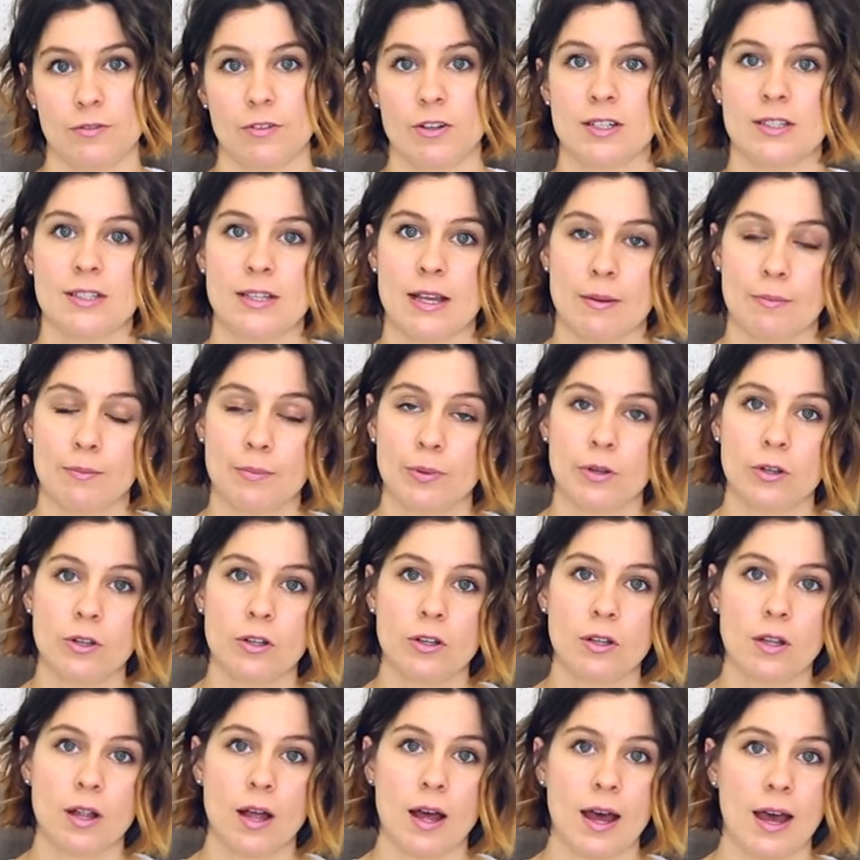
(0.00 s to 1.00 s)
For
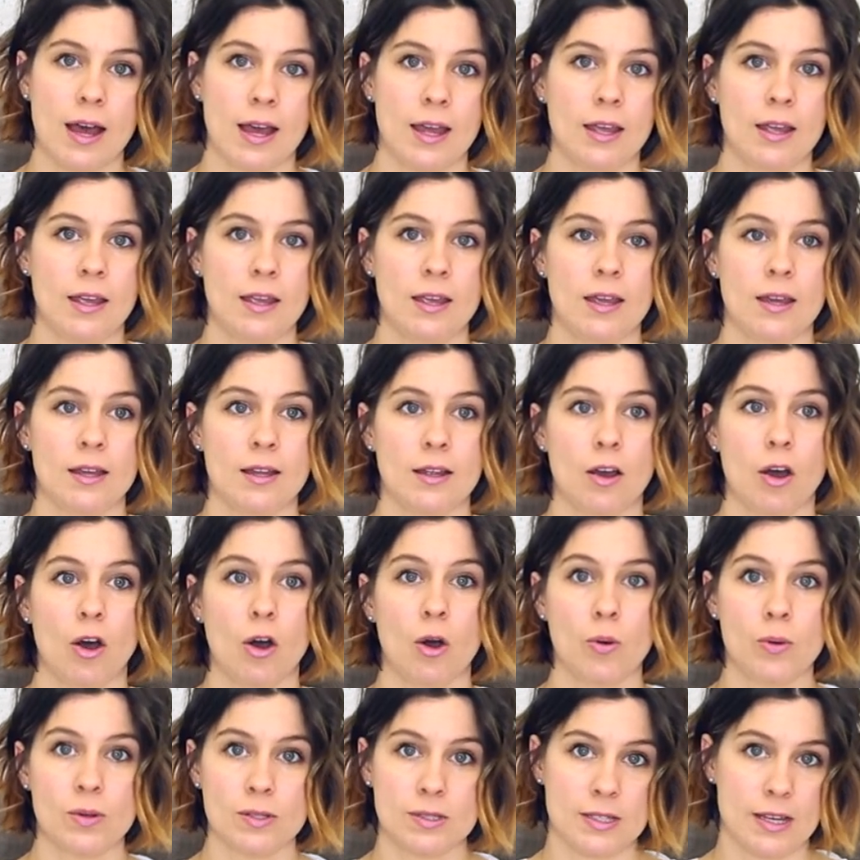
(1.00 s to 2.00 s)
example, I
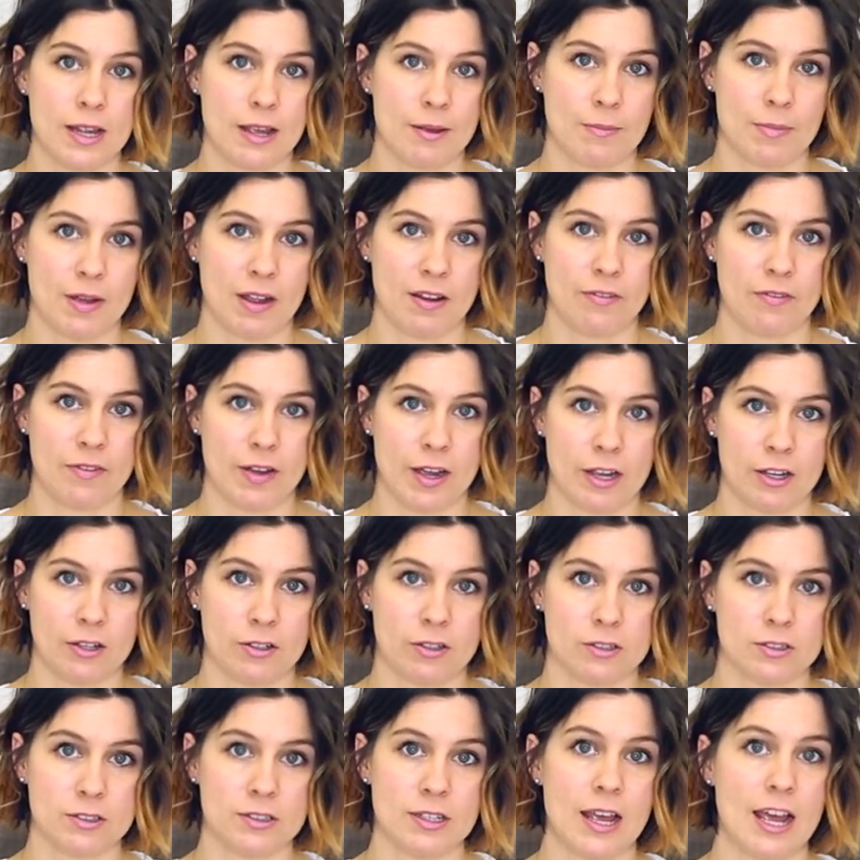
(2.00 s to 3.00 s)
always name my
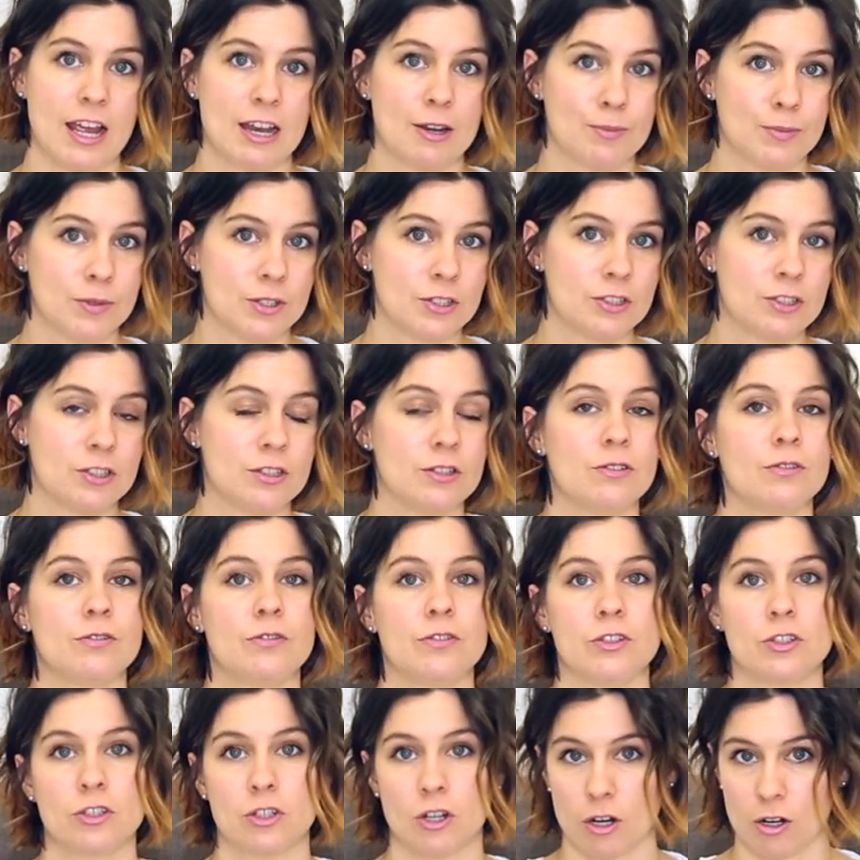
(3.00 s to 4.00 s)
files Edmonton
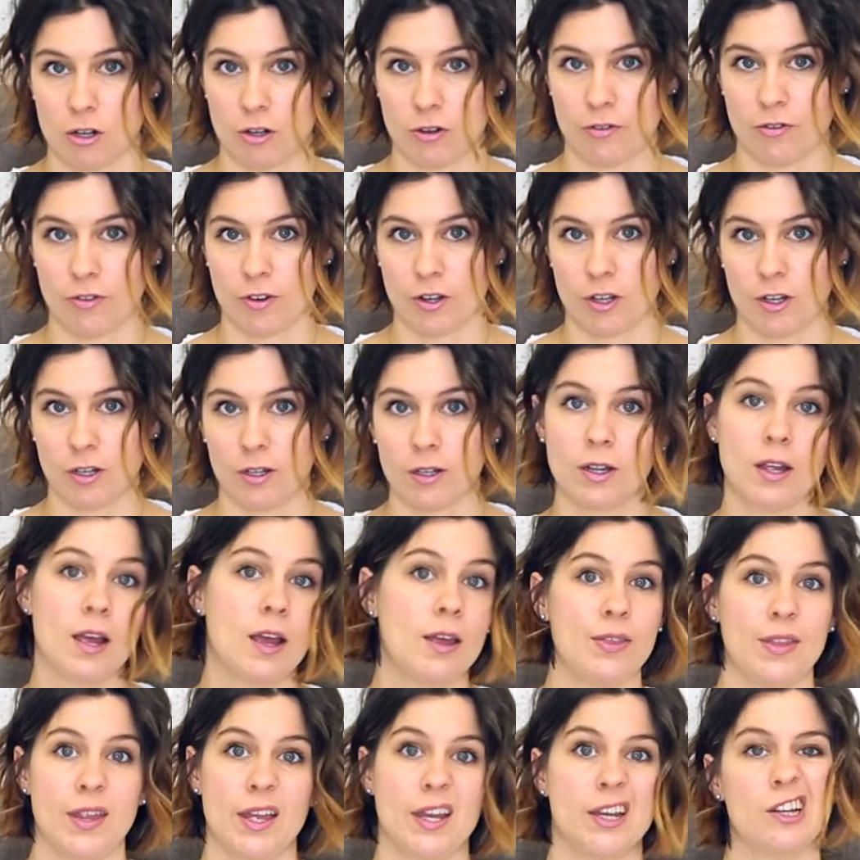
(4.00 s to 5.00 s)
photographer
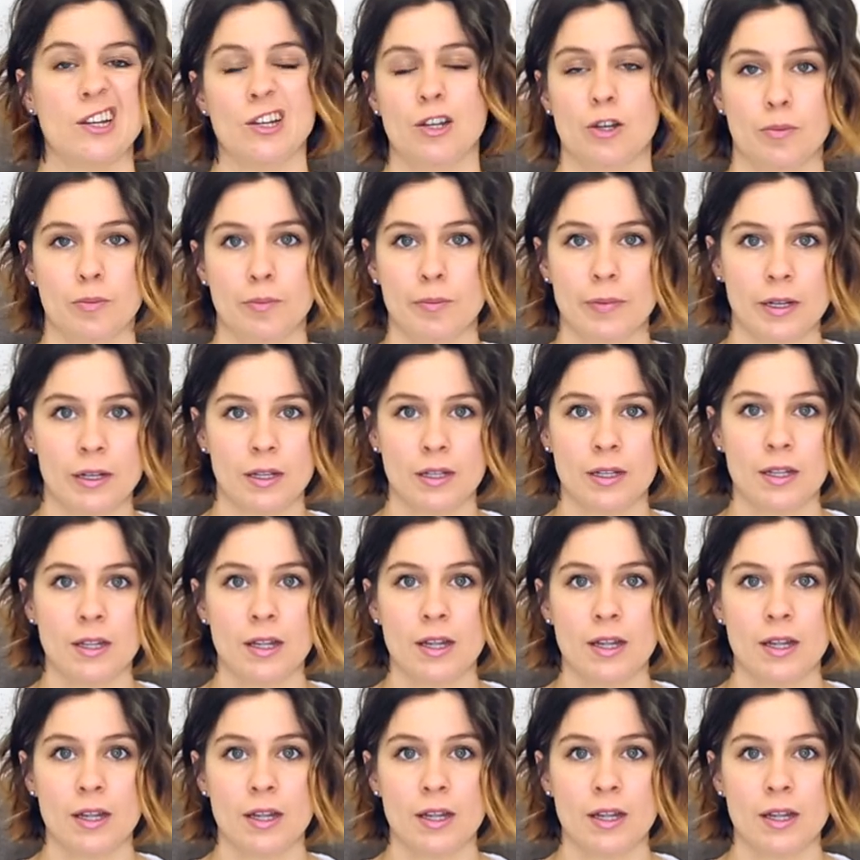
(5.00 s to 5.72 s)
and then a number.